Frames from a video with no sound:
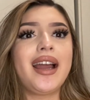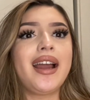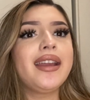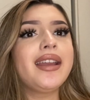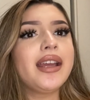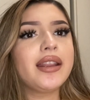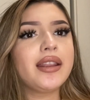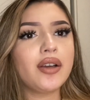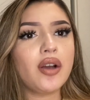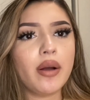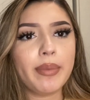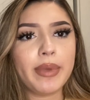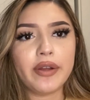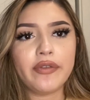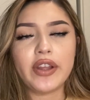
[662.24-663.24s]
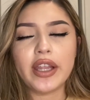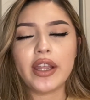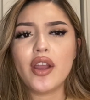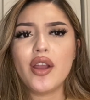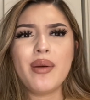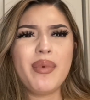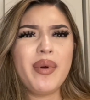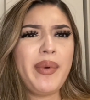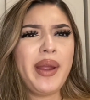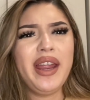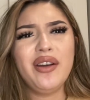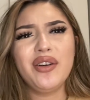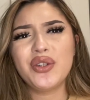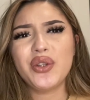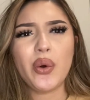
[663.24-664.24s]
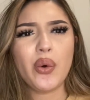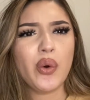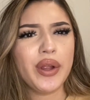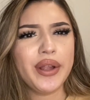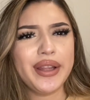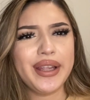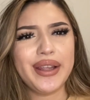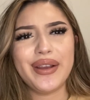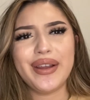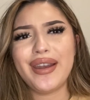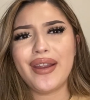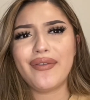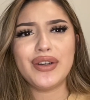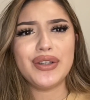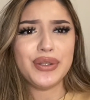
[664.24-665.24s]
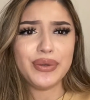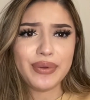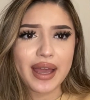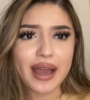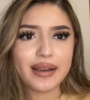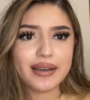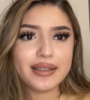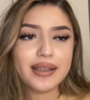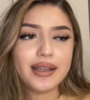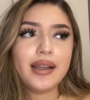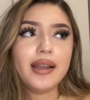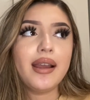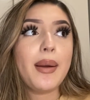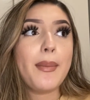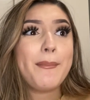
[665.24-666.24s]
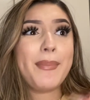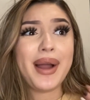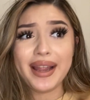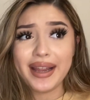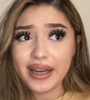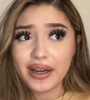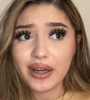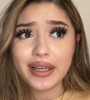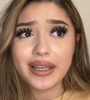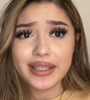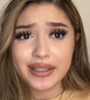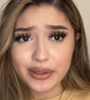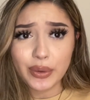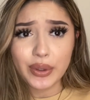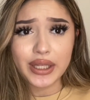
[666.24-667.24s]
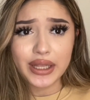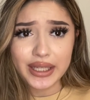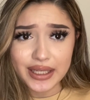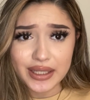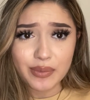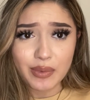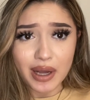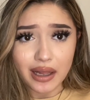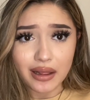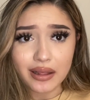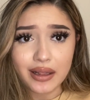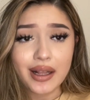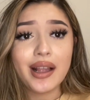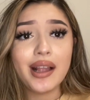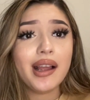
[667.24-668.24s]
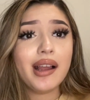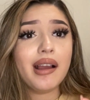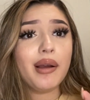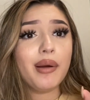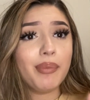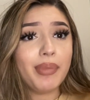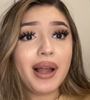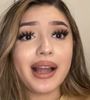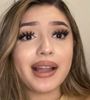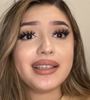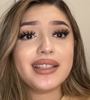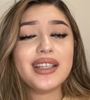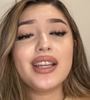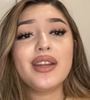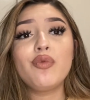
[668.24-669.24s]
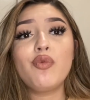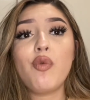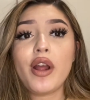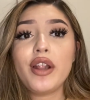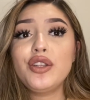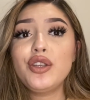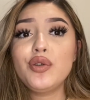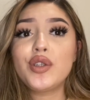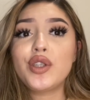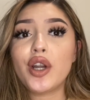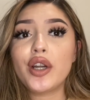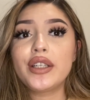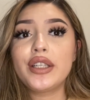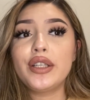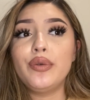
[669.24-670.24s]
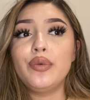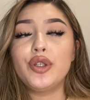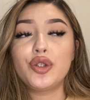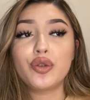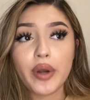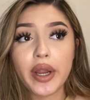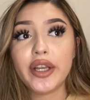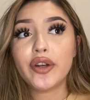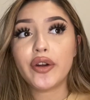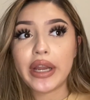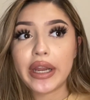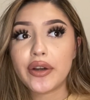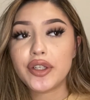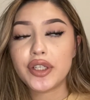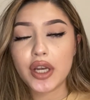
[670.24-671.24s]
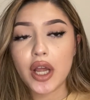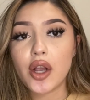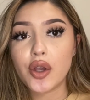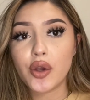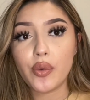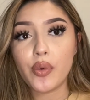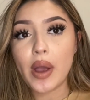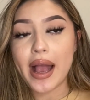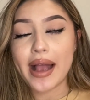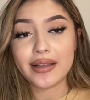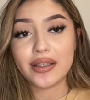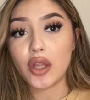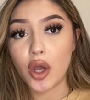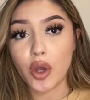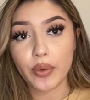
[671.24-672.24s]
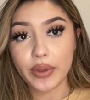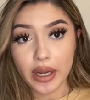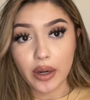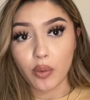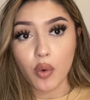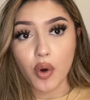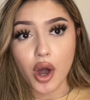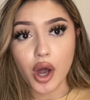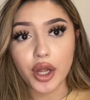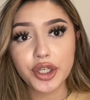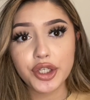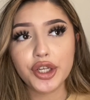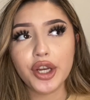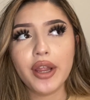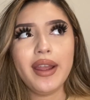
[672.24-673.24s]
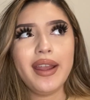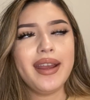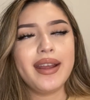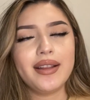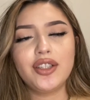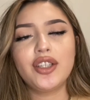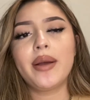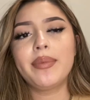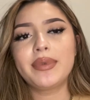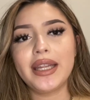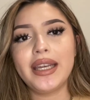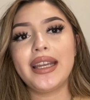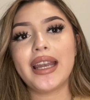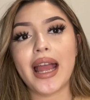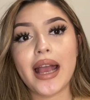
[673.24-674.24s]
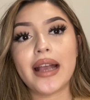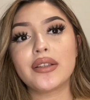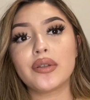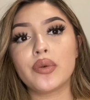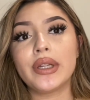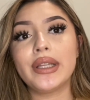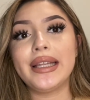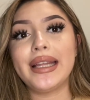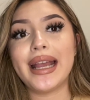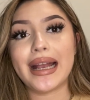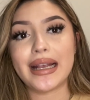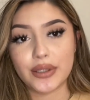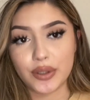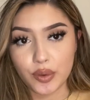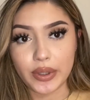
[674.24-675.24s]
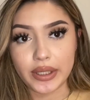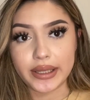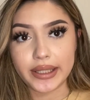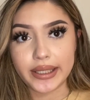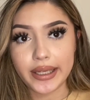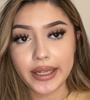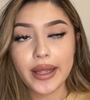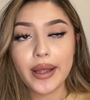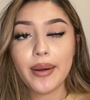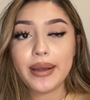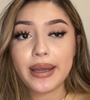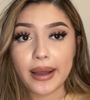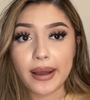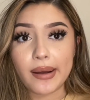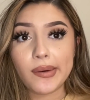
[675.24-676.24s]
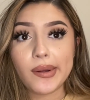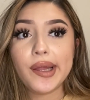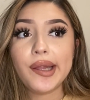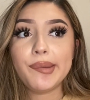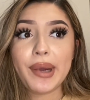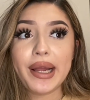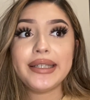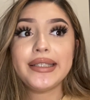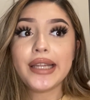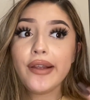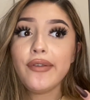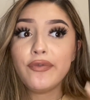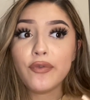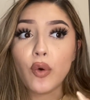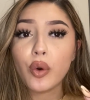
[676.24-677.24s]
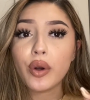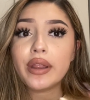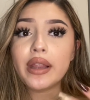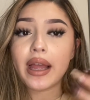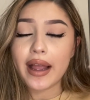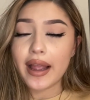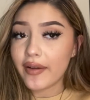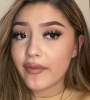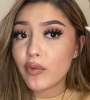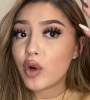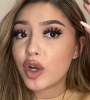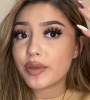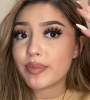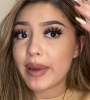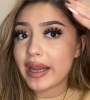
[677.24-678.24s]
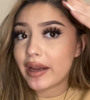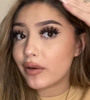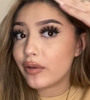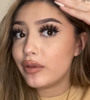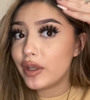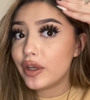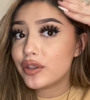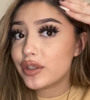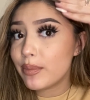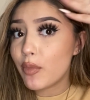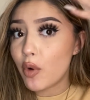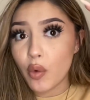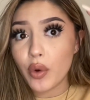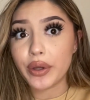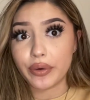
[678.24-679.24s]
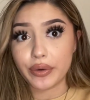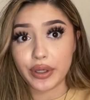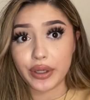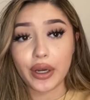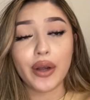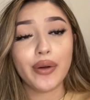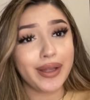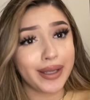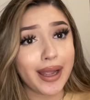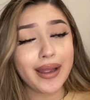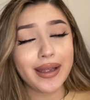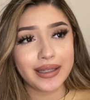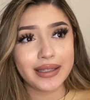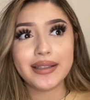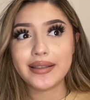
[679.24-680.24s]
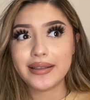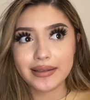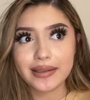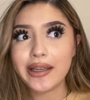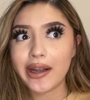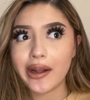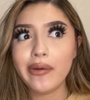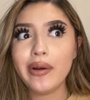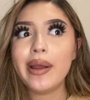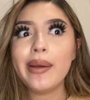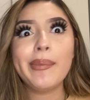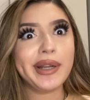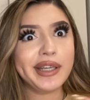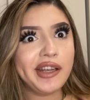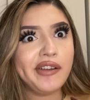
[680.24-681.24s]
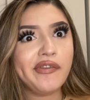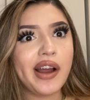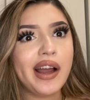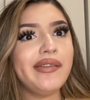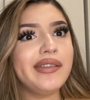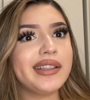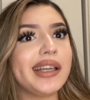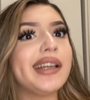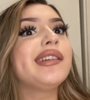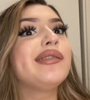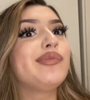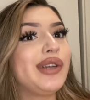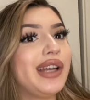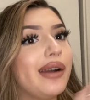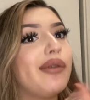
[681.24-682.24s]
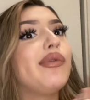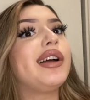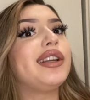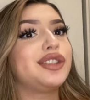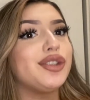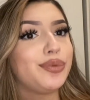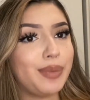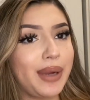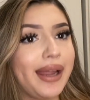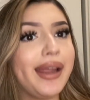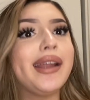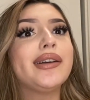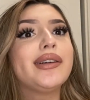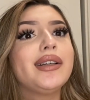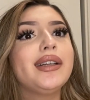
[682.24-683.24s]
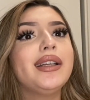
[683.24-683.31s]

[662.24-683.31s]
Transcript: I get the comment of like, but my hair is so oily, it could never do that. My hair is oily as well. But once you start to train your hair to not go as long without a wash, it stops getting as oily as quickly. Now, by day 4 that I haven't washed my hair, there's some oil, you know, like it's, you know, by day 5, it's like, we gotta wash my hair.